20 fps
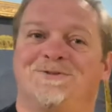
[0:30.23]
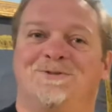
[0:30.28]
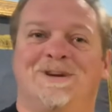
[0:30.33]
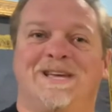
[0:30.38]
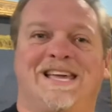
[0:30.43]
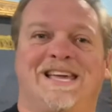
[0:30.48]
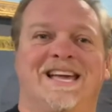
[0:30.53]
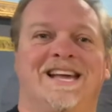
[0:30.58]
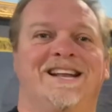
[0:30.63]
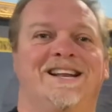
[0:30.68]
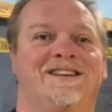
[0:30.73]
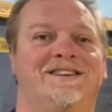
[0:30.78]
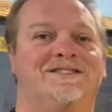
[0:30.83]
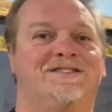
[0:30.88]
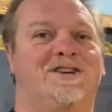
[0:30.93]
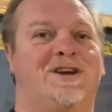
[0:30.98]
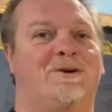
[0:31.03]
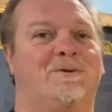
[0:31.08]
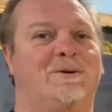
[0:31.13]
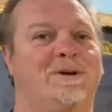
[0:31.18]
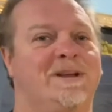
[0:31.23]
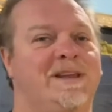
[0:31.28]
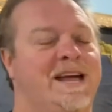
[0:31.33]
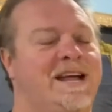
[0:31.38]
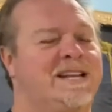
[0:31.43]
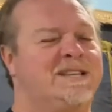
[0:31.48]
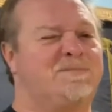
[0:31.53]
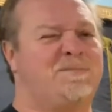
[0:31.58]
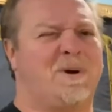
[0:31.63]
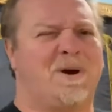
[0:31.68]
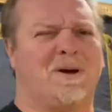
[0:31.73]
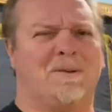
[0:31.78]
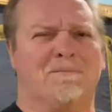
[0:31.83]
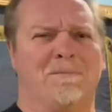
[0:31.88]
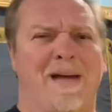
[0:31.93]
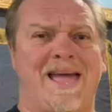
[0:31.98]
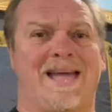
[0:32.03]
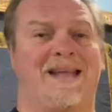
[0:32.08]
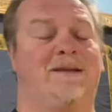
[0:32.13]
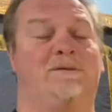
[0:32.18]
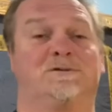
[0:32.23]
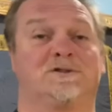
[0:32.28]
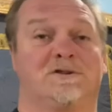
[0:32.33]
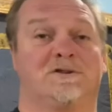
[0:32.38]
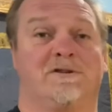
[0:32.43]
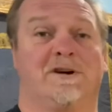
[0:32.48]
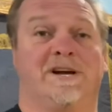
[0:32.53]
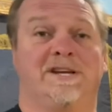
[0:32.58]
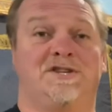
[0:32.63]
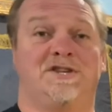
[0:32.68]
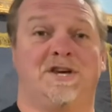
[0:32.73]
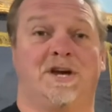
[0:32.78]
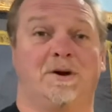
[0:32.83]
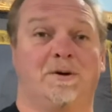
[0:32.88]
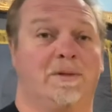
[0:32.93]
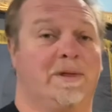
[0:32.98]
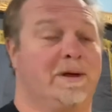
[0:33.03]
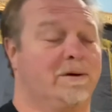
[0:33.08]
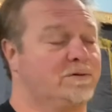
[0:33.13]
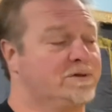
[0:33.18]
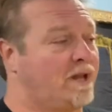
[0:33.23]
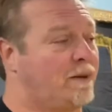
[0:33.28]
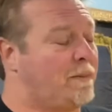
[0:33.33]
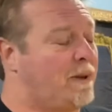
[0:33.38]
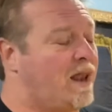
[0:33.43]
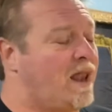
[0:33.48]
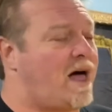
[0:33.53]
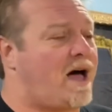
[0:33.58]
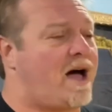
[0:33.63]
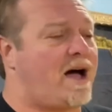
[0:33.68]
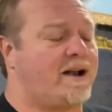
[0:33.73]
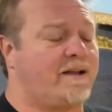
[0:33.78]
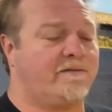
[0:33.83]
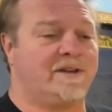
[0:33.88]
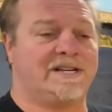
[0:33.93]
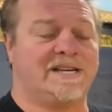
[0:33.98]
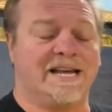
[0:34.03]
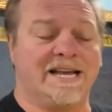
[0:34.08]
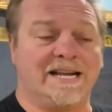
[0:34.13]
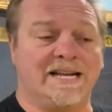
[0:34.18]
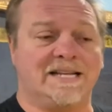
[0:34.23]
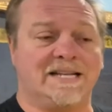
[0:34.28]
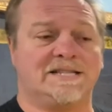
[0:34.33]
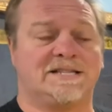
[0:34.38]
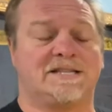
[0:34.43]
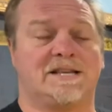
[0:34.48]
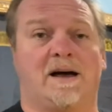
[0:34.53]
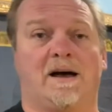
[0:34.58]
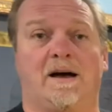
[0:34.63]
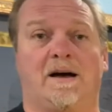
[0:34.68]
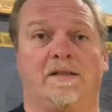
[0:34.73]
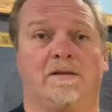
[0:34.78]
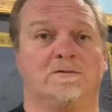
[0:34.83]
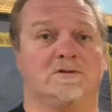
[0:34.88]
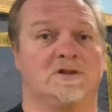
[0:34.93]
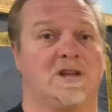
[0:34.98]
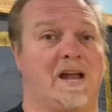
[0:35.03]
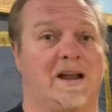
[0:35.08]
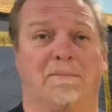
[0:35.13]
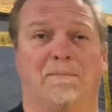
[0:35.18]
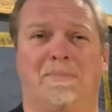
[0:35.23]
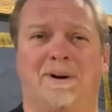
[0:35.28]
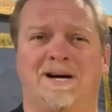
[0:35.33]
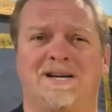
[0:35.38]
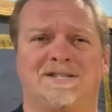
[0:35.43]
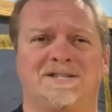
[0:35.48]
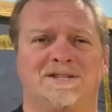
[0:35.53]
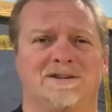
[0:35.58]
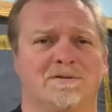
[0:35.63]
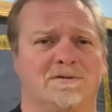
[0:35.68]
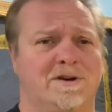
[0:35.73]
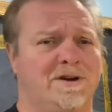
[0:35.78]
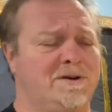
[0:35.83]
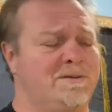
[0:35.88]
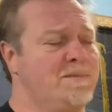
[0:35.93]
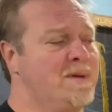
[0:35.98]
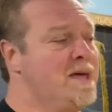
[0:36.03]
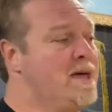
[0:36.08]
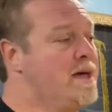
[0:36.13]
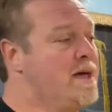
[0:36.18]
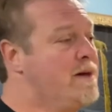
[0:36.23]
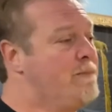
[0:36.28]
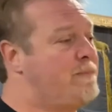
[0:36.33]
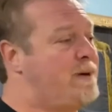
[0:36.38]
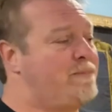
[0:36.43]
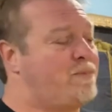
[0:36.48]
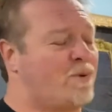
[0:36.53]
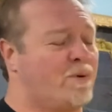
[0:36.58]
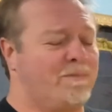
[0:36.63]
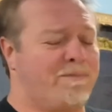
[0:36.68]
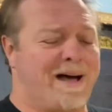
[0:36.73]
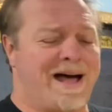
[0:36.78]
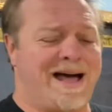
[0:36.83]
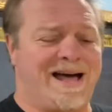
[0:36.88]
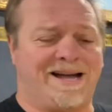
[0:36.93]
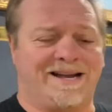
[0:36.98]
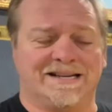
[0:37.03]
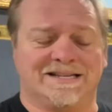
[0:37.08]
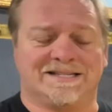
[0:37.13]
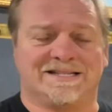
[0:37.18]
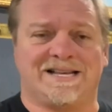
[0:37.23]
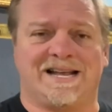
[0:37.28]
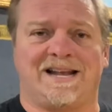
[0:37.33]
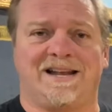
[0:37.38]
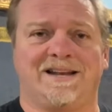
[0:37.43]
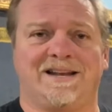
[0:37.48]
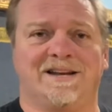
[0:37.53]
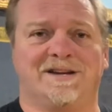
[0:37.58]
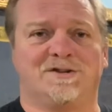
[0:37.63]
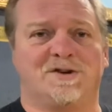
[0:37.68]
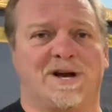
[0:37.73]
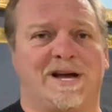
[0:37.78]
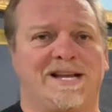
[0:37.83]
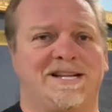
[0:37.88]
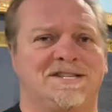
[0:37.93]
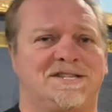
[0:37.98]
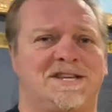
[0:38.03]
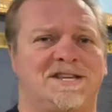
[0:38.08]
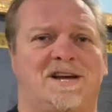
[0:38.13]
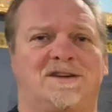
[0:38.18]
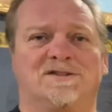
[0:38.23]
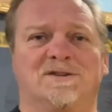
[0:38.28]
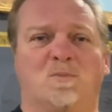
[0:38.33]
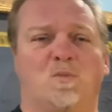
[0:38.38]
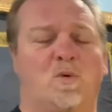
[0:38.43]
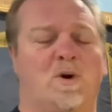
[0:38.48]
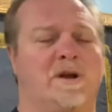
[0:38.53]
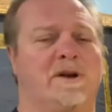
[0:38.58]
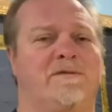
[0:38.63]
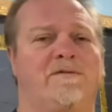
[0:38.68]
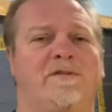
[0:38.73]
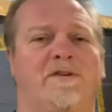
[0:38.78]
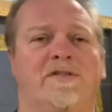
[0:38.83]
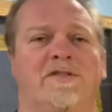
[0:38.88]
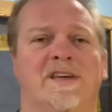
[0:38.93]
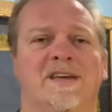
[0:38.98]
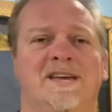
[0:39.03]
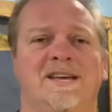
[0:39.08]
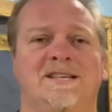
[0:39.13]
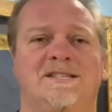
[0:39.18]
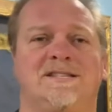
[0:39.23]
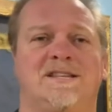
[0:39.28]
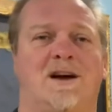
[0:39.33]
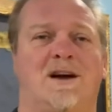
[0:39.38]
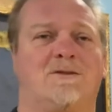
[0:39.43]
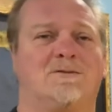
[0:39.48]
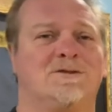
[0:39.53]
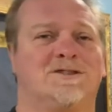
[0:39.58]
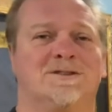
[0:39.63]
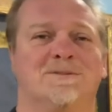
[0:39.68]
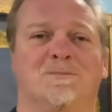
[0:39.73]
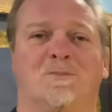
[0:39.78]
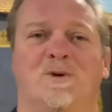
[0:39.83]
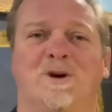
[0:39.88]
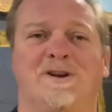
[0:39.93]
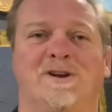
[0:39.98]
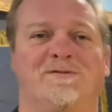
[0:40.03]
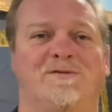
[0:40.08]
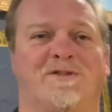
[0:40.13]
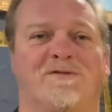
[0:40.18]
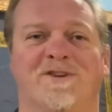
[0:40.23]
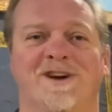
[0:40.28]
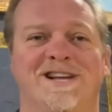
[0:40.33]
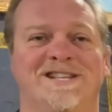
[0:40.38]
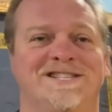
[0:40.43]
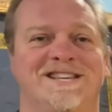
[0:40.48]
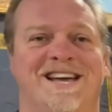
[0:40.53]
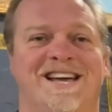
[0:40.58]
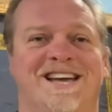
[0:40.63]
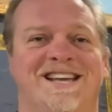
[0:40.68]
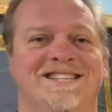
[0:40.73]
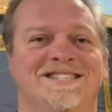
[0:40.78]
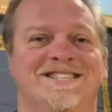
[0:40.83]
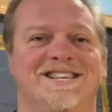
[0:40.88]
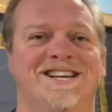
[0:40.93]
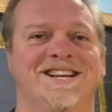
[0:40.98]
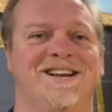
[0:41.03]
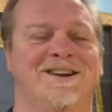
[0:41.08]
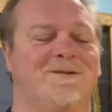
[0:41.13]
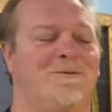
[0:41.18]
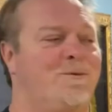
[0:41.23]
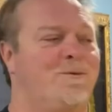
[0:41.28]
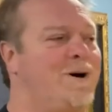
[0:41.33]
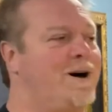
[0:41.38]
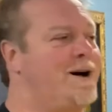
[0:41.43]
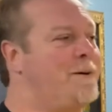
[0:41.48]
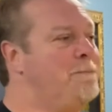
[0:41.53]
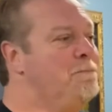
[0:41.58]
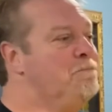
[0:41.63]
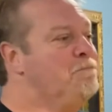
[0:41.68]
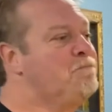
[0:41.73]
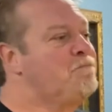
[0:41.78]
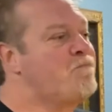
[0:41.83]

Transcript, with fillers: weekend at the show in Gettysburg. Man, it was a great show. There was a lot of attendance. Uh, there was a lot of buzz in the room. People were buying and selling and trading. Saw some wonderful things. Talked to some wonderful friends I hadn't seen in a while.